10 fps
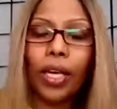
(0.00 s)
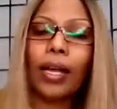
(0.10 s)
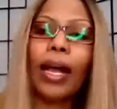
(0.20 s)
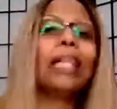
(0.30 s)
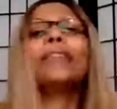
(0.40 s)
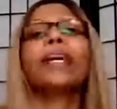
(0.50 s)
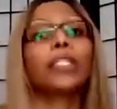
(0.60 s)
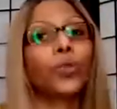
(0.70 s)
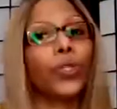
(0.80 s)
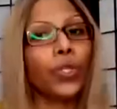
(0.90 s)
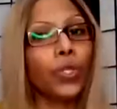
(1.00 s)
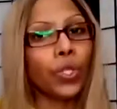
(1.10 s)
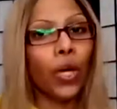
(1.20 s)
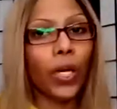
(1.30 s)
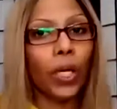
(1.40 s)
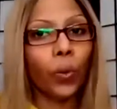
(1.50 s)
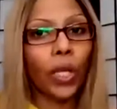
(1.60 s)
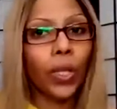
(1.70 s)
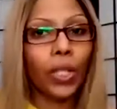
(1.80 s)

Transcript: and that's what you're starting with